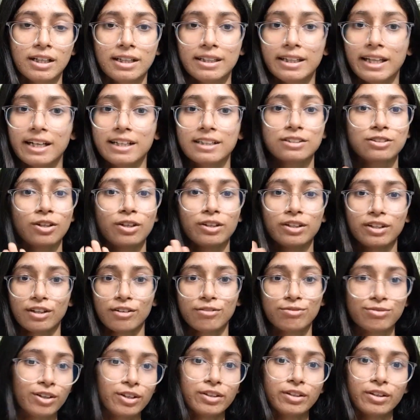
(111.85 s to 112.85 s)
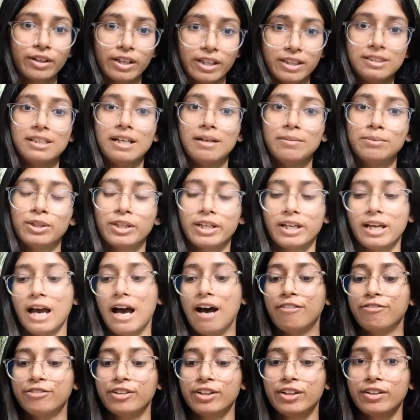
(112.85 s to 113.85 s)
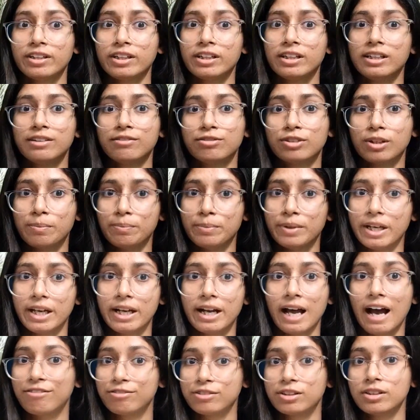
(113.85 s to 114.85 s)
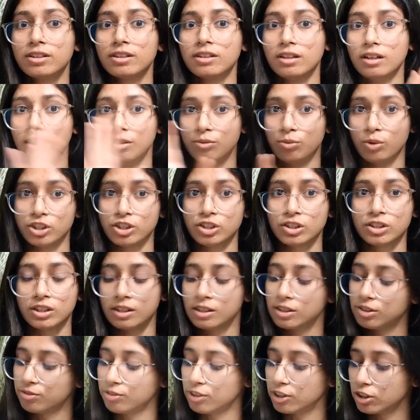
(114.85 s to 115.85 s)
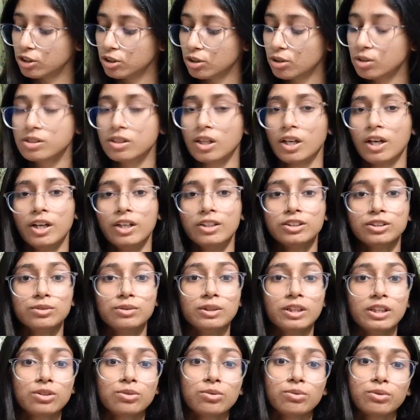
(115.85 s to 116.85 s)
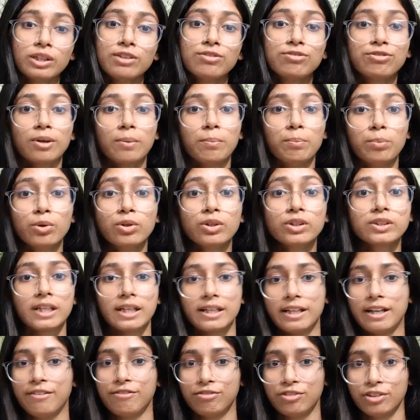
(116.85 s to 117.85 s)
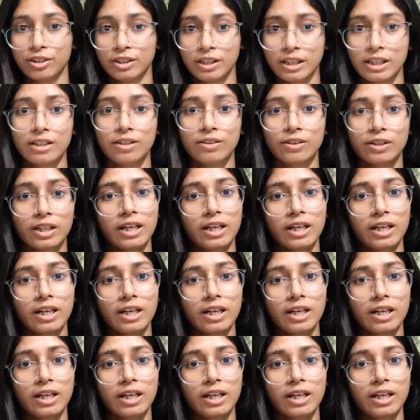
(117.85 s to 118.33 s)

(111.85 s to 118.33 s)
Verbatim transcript: That is not enough for your exam. Okay, after reading from there, after uh, watching his videos, you need to read from books and everything.